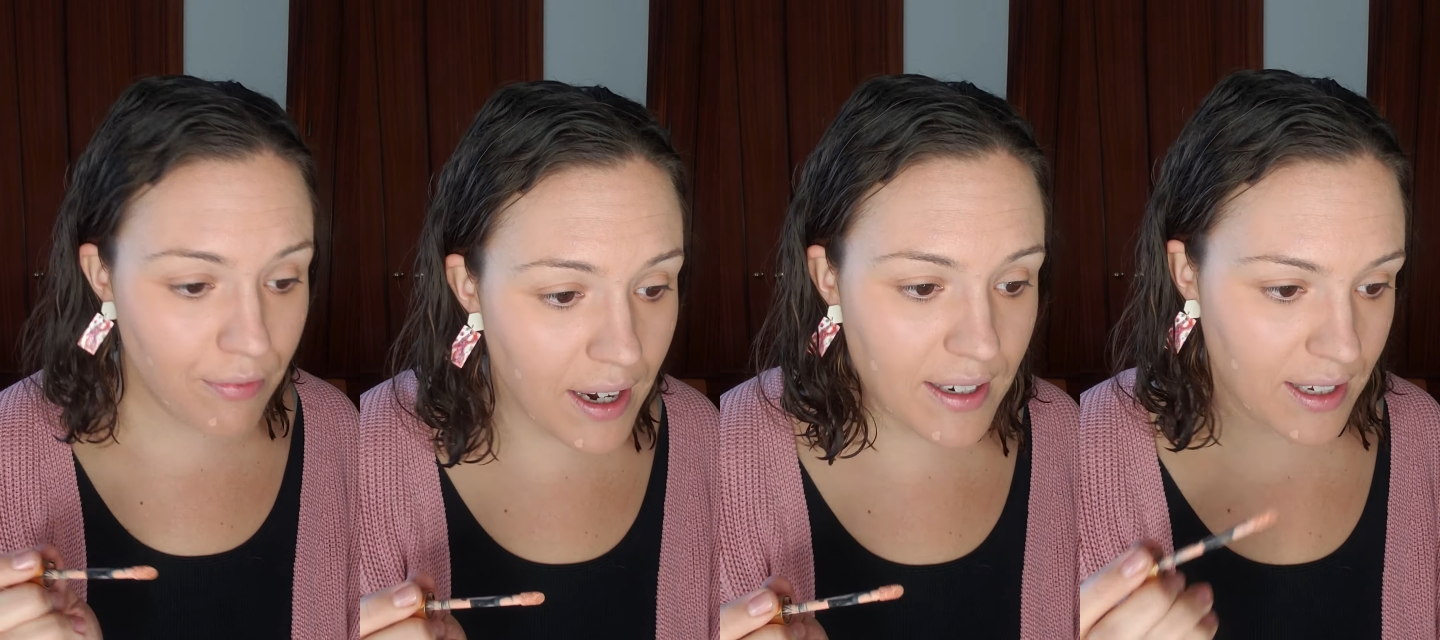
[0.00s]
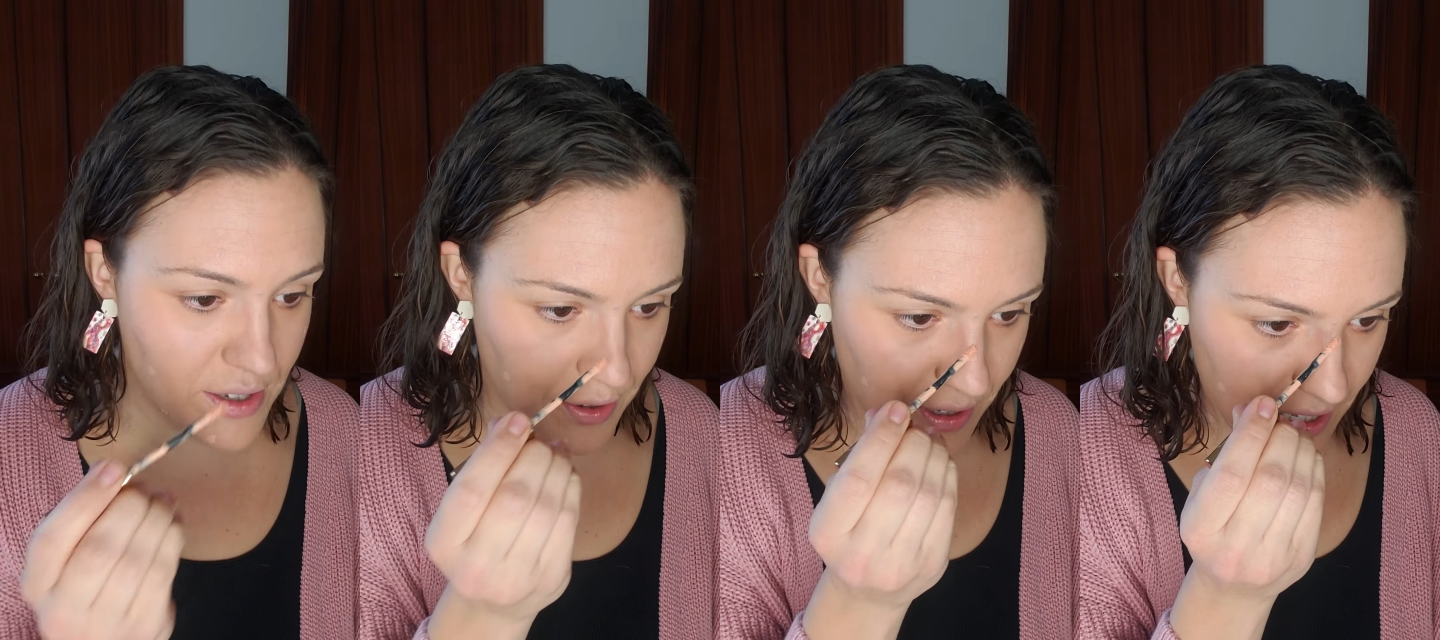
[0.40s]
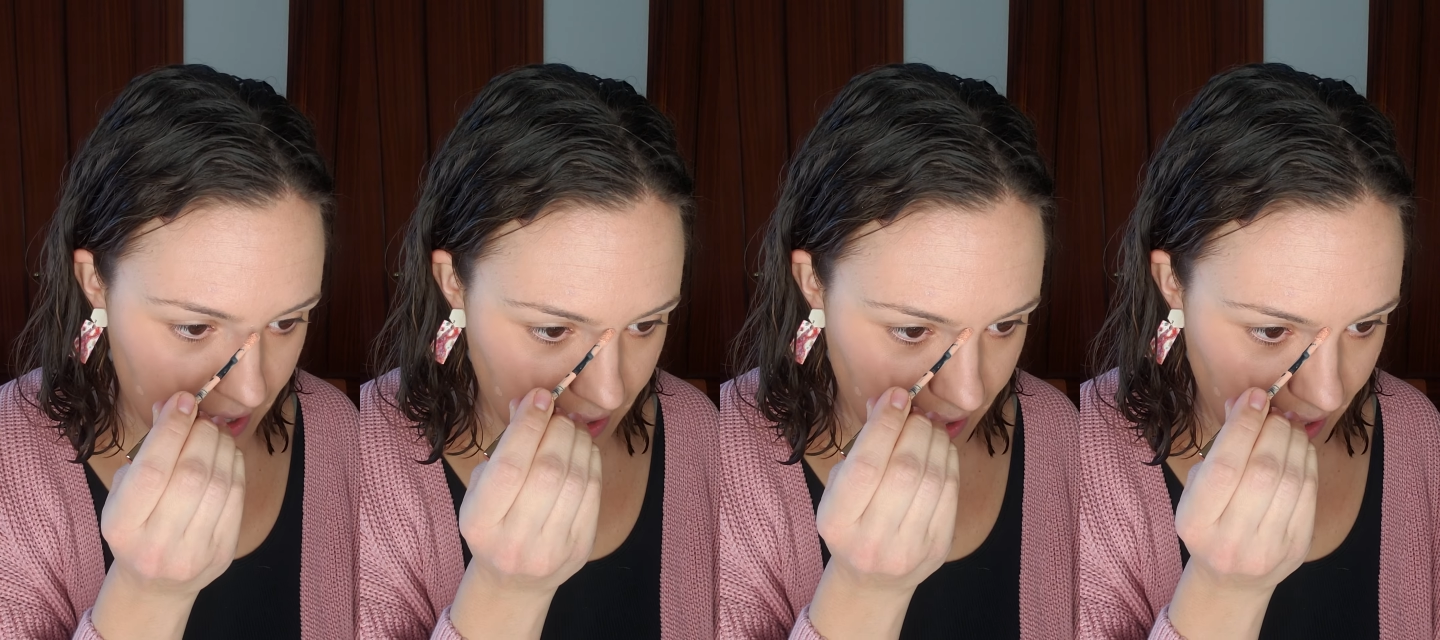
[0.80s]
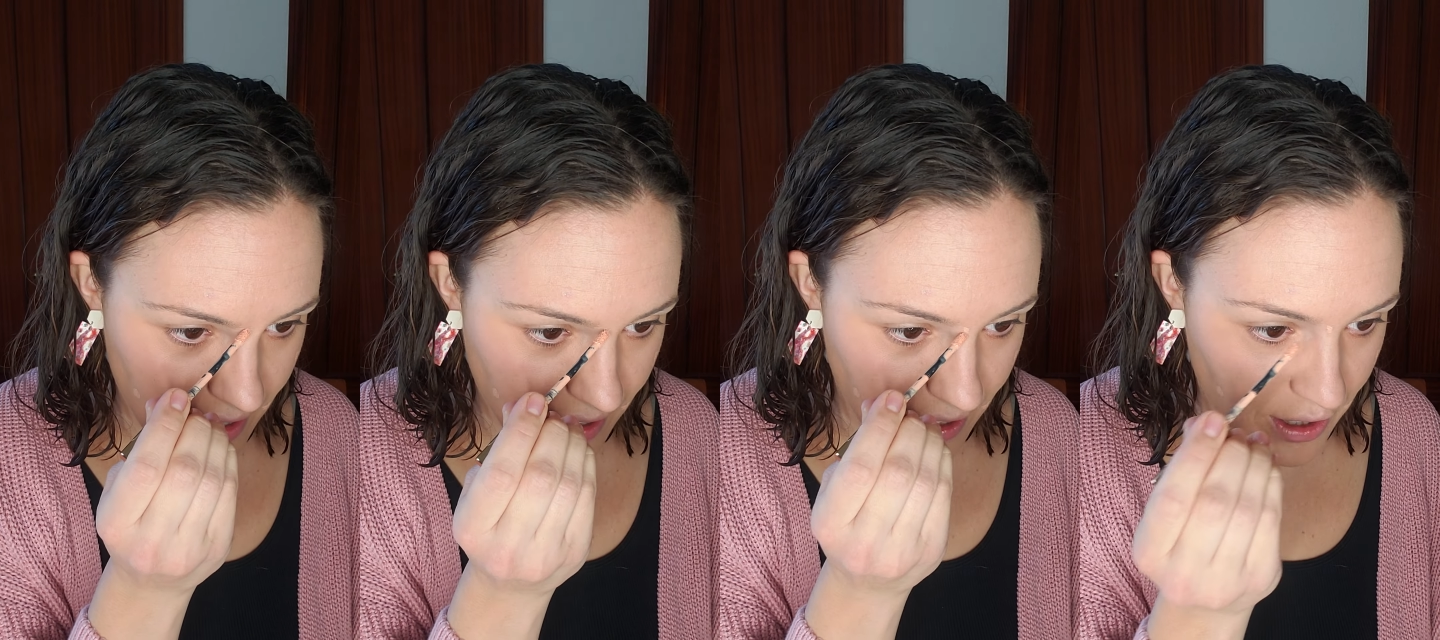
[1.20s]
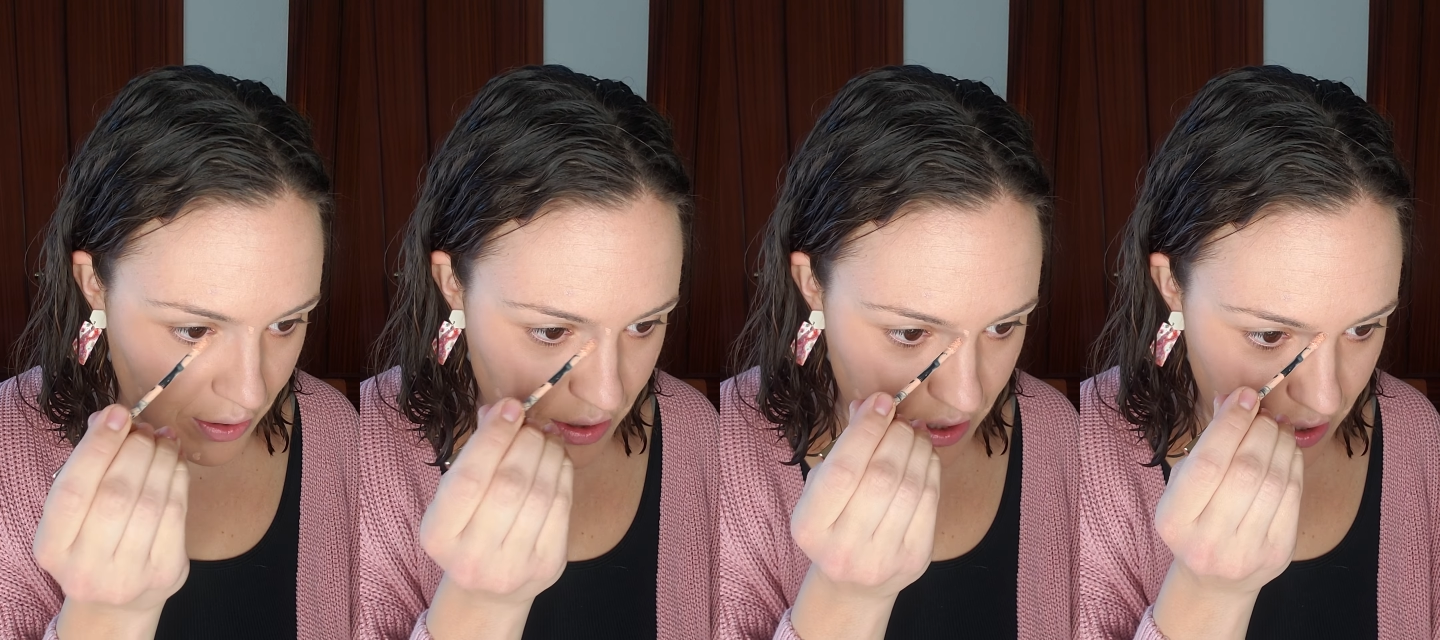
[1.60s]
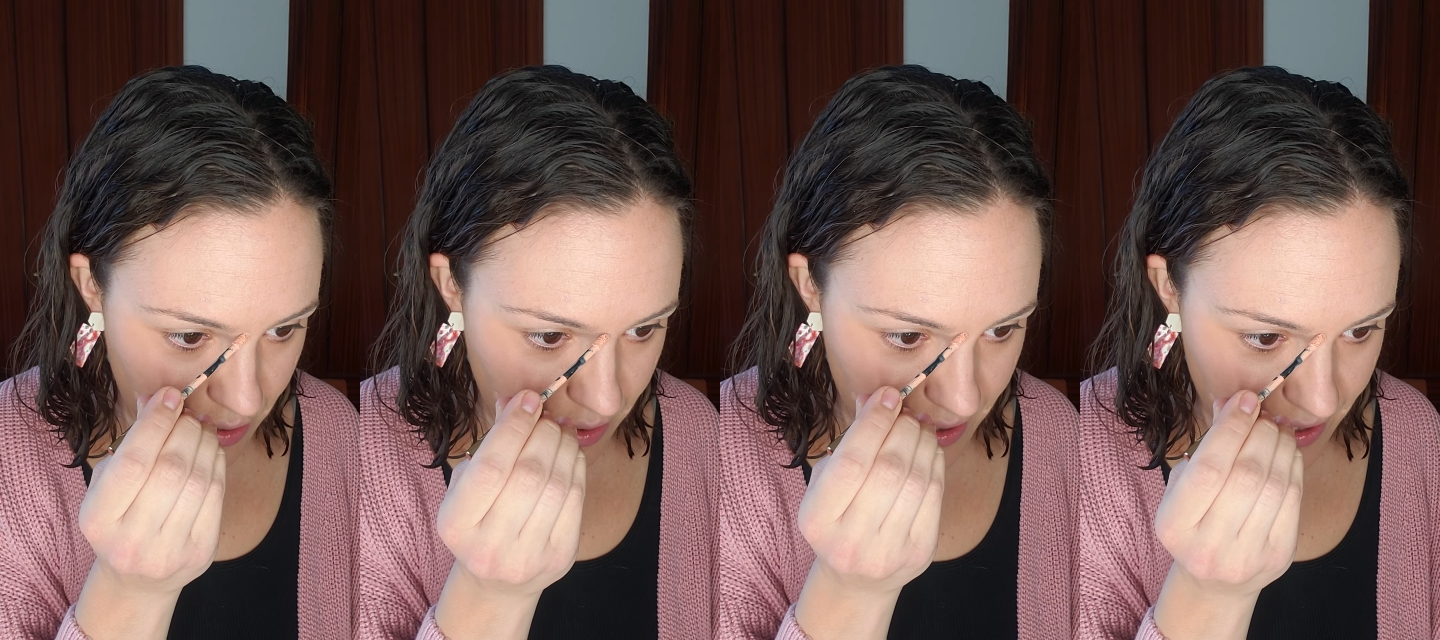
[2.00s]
redness or anything like that like I used to.